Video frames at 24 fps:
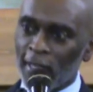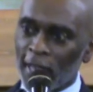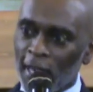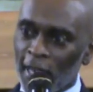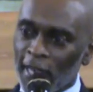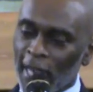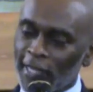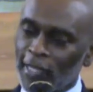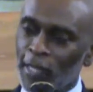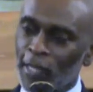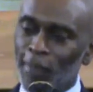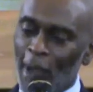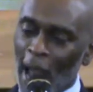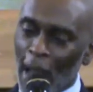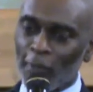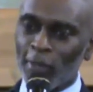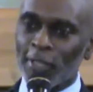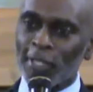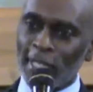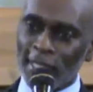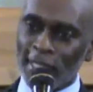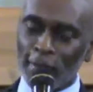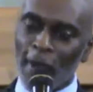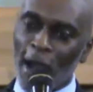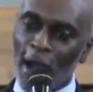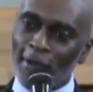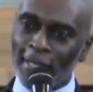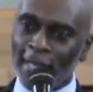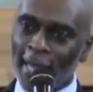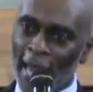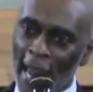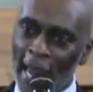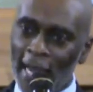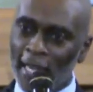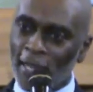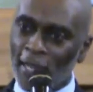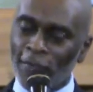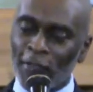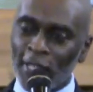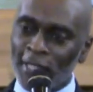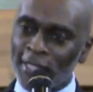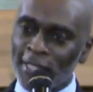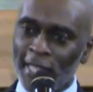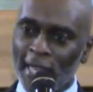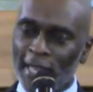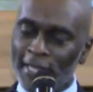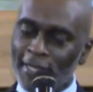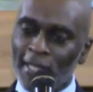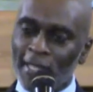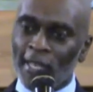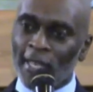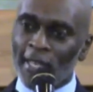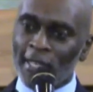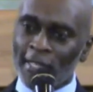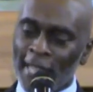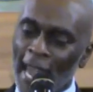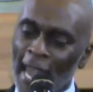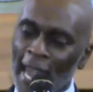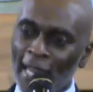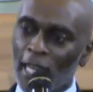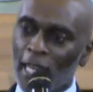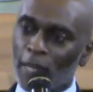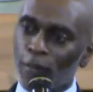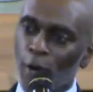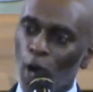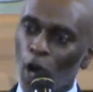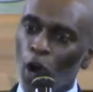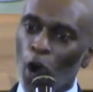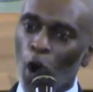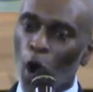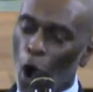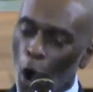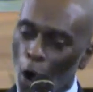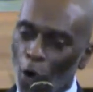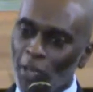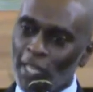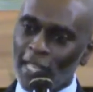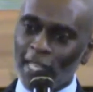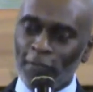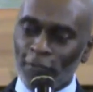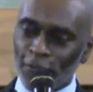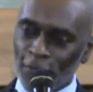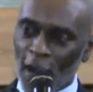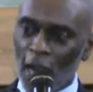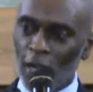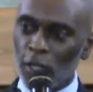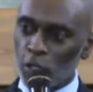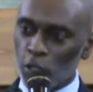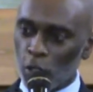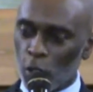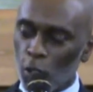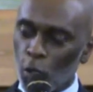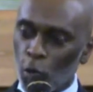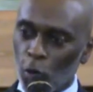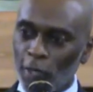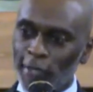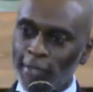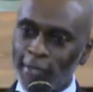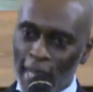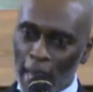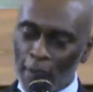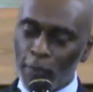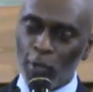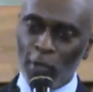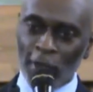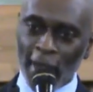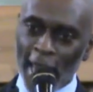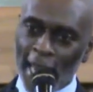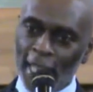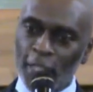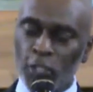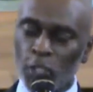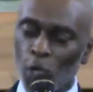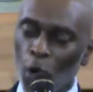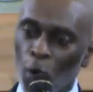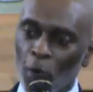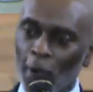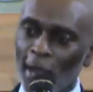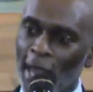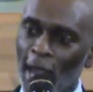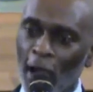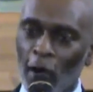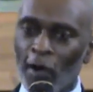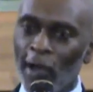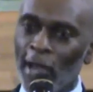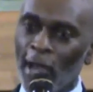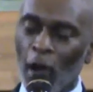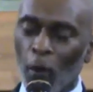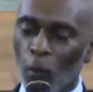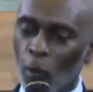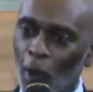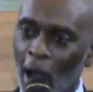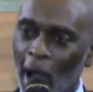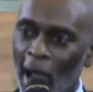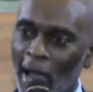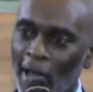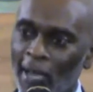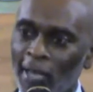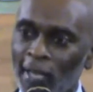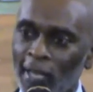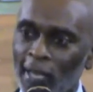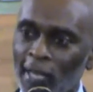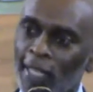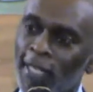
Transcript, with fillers: Like the Bible said about Caleb, he said, Caleb wholly followed the Lord. W H O L L Y.